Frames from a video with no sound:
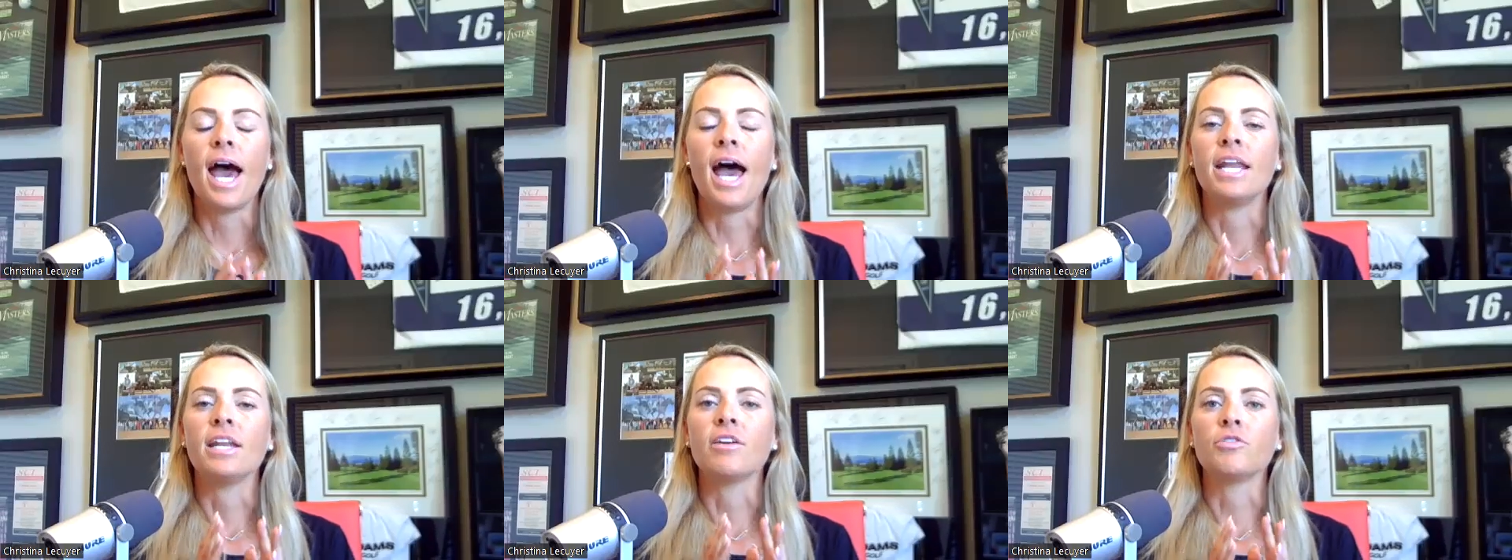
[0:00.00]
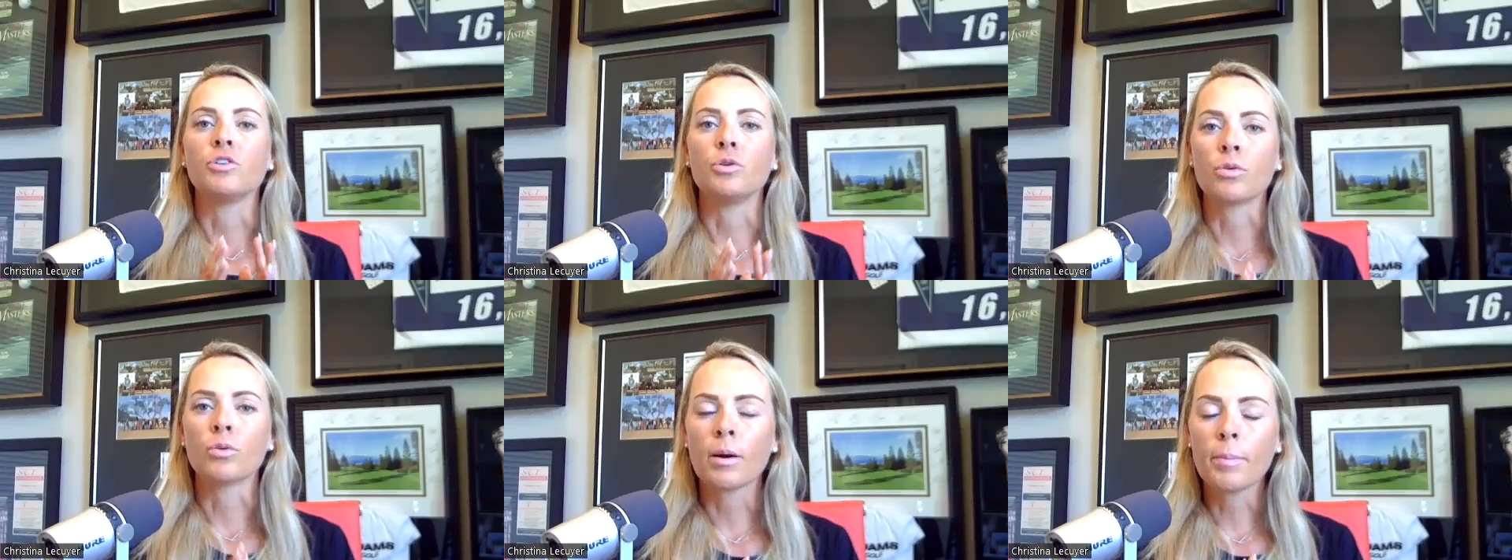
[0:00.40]
And if
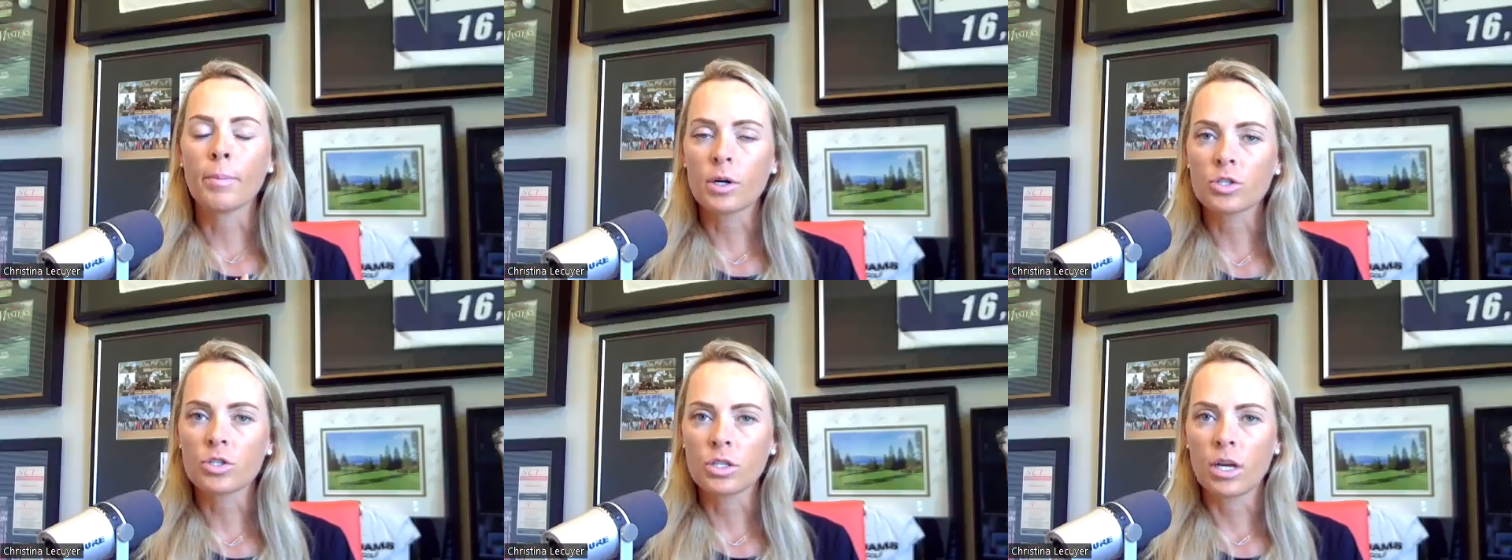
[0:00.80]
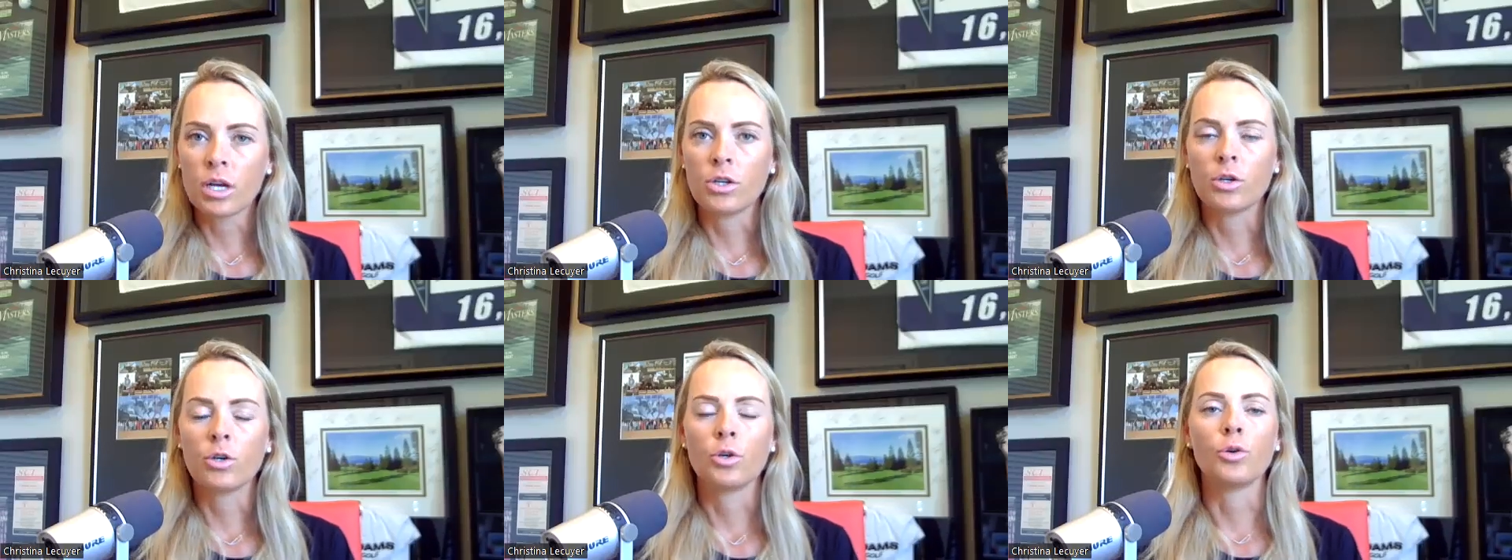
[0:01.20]
you are a
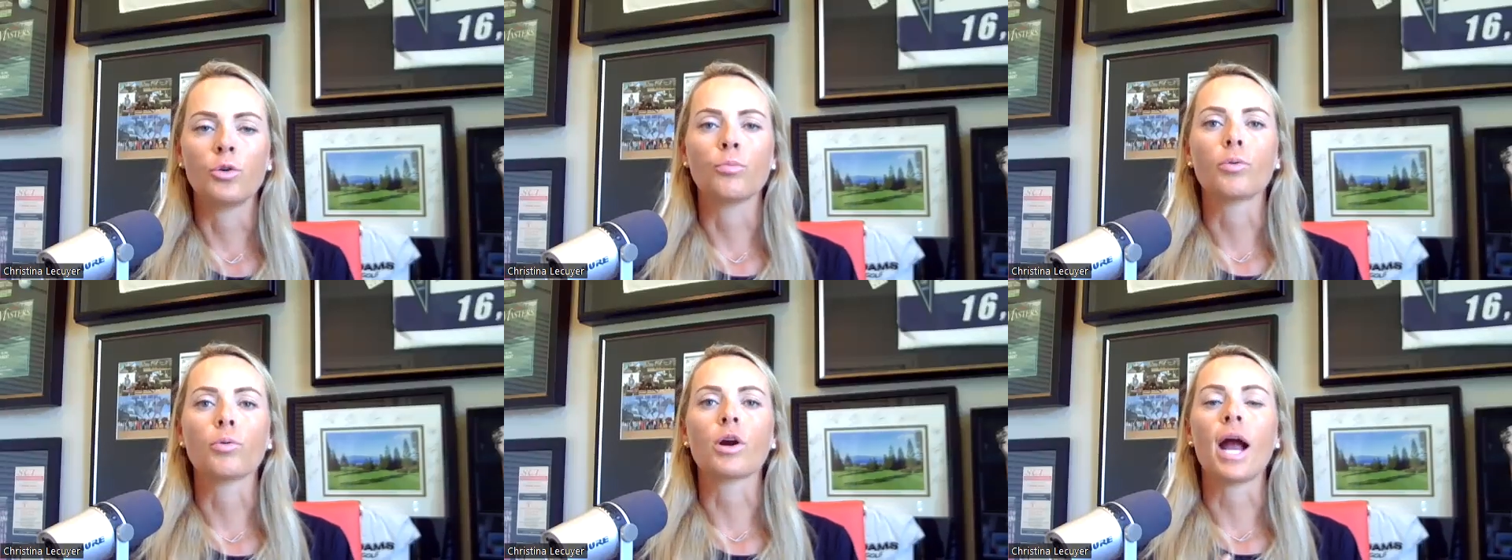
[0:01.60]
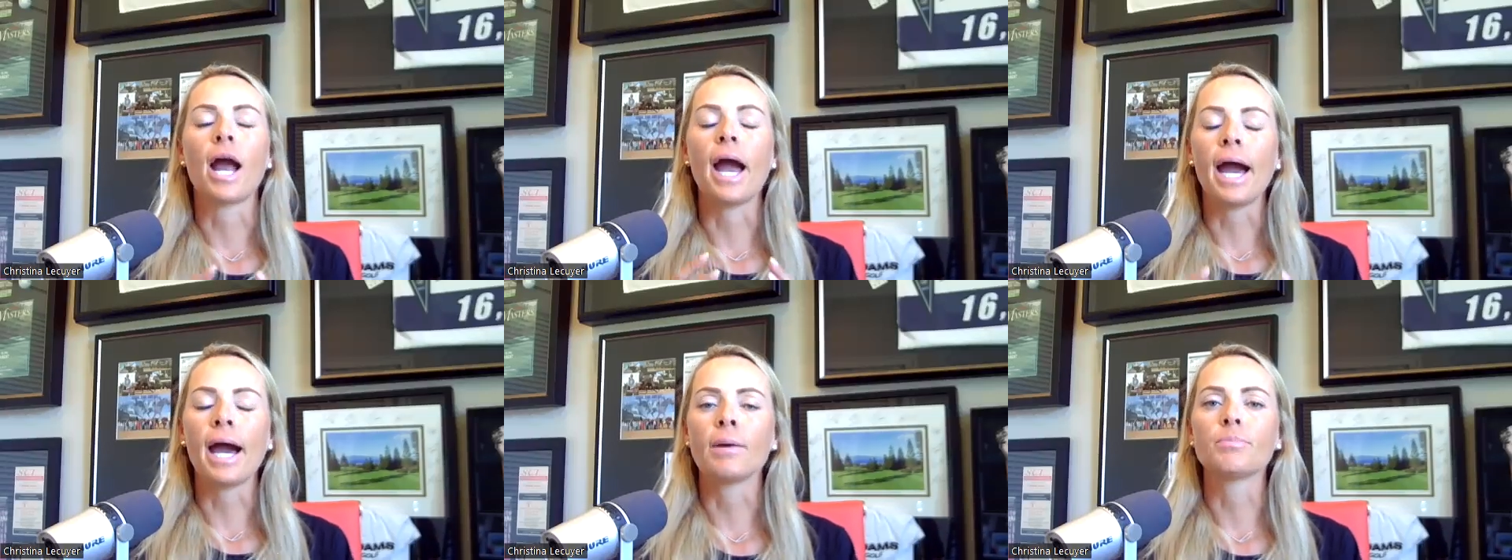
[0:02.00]
person who
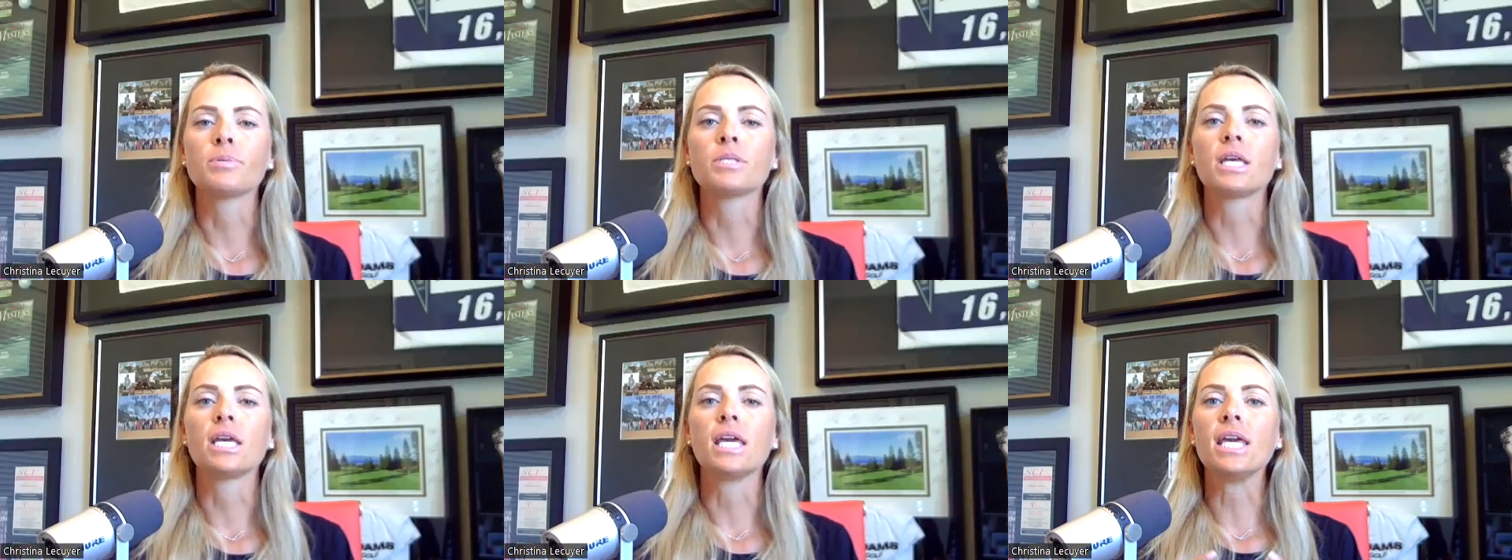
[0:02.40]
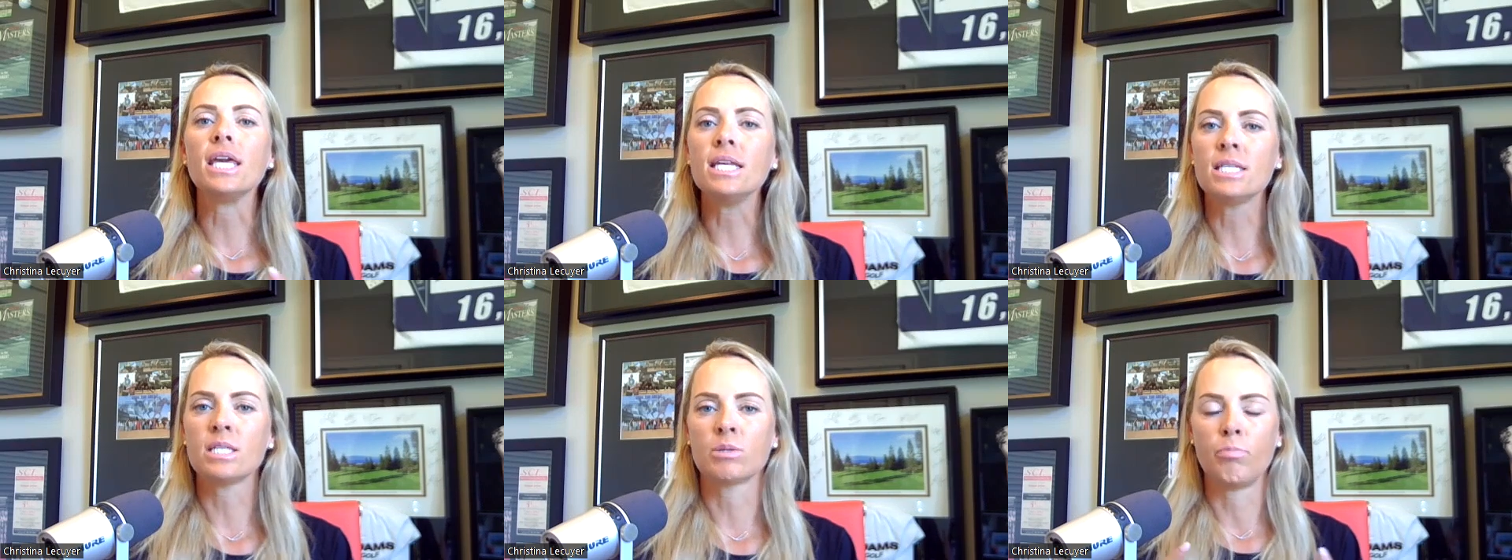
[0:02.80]
perhaps
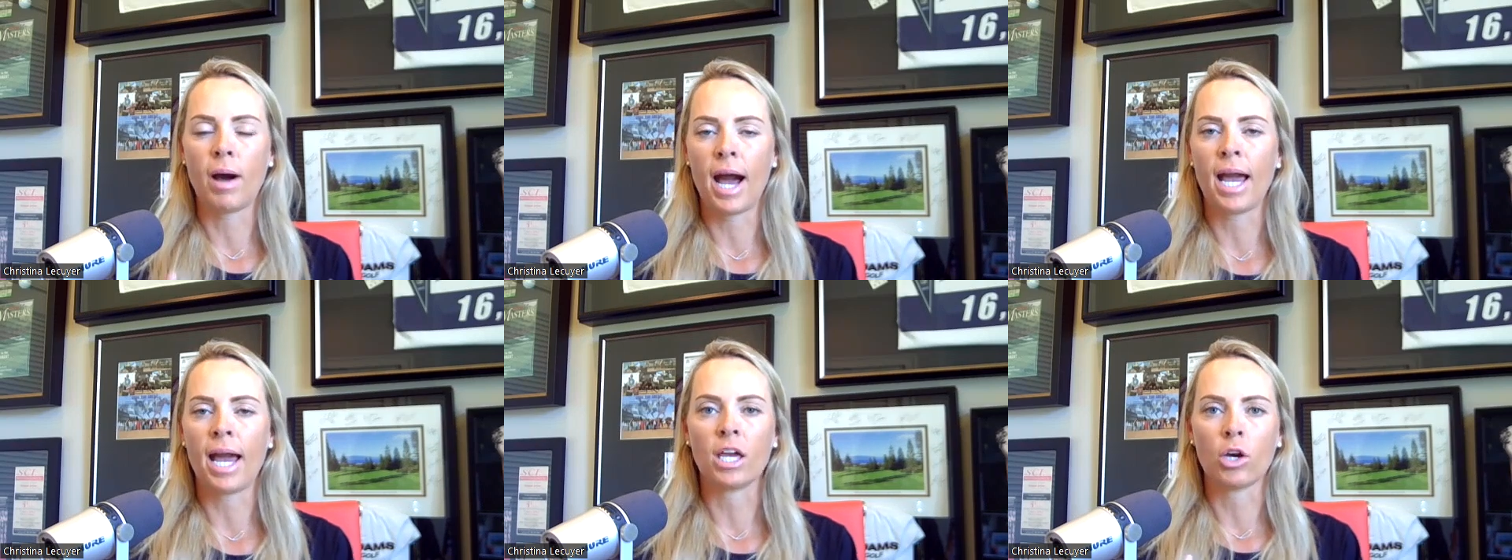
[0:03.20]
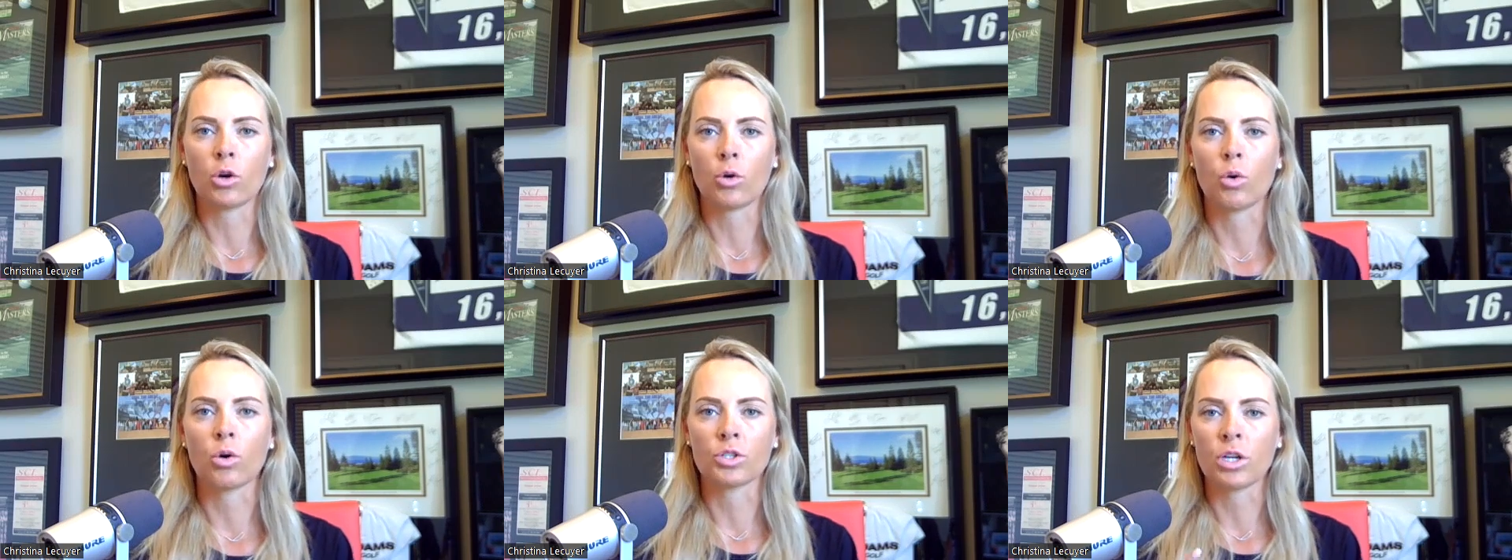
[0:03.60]
is buying a
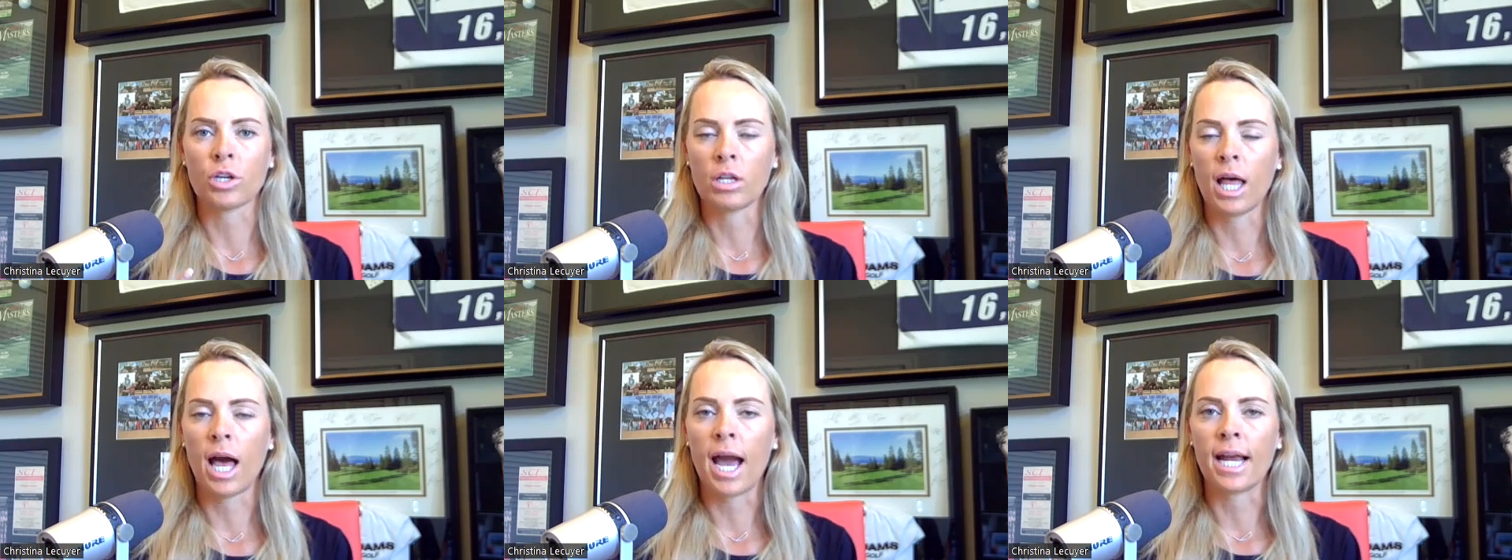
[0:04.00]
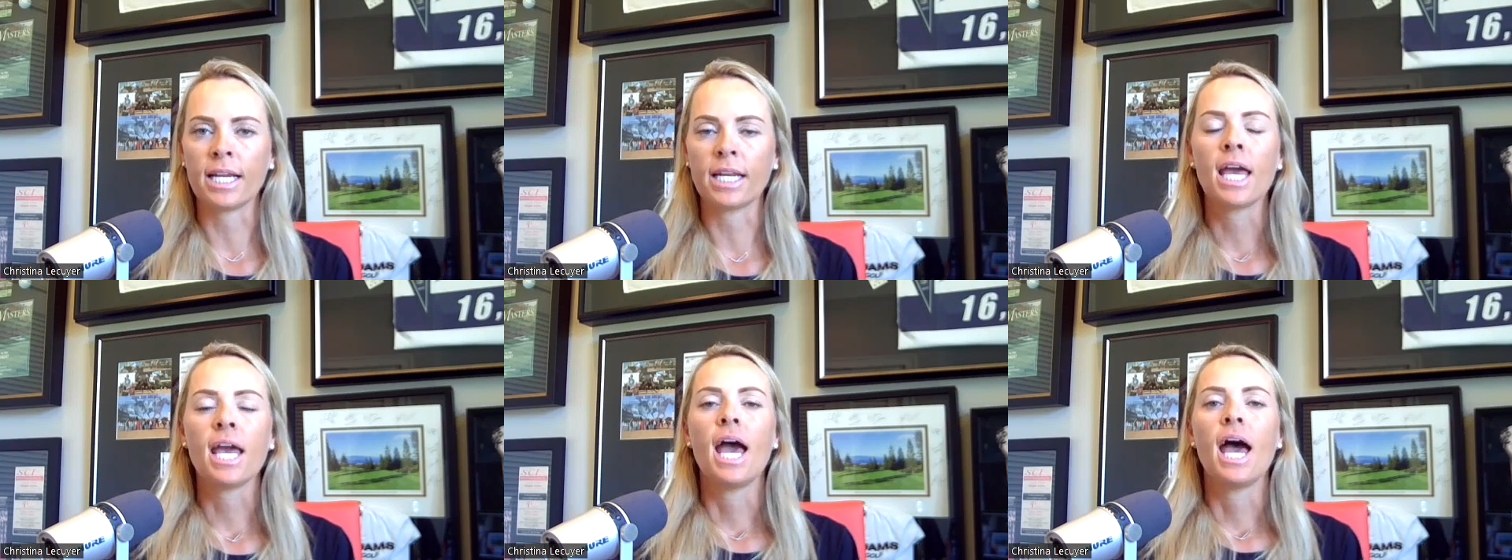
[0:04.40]
course online